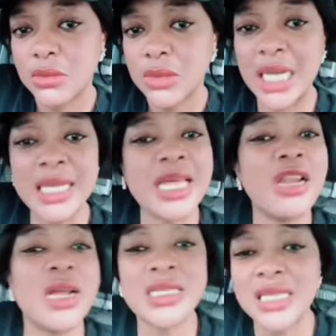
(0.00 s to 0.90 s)
And they
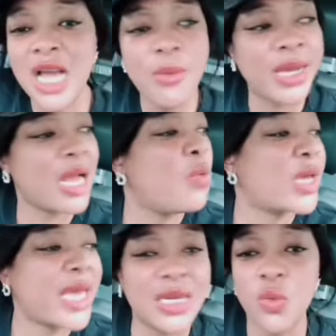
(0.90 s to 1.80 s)
tell her, I said, that woman is
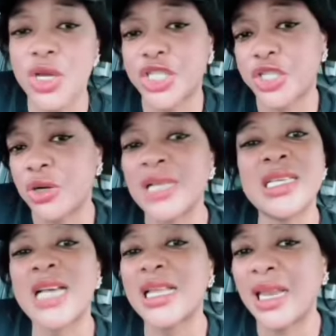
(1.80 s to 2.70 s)
wicked witch, and that
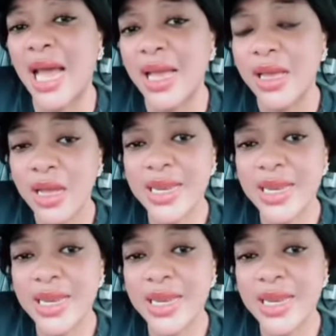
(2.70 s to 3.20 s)
is how they lie.